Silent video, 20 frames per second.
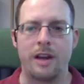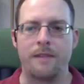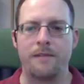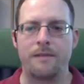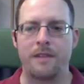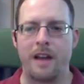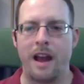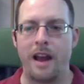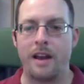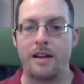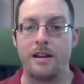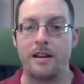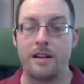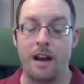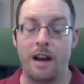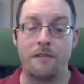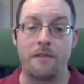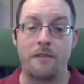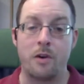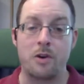And
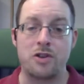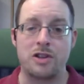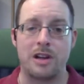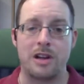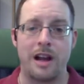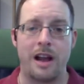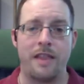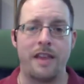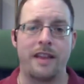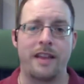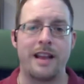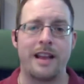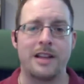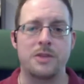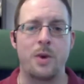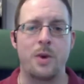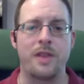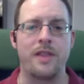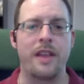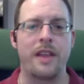unfortunately, I think that's one
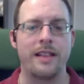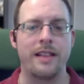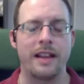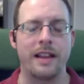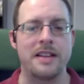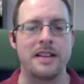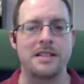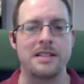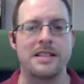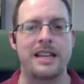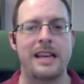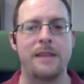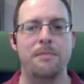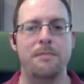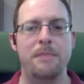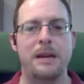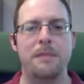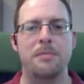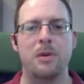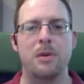thing that does keep
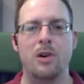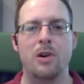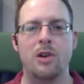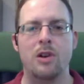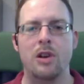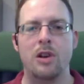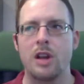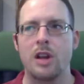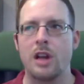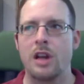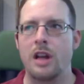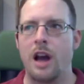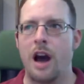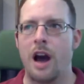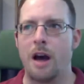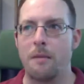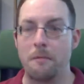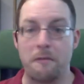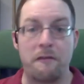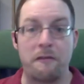people
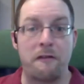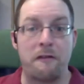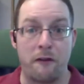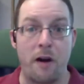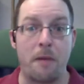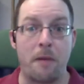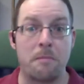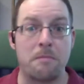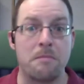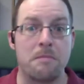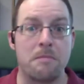from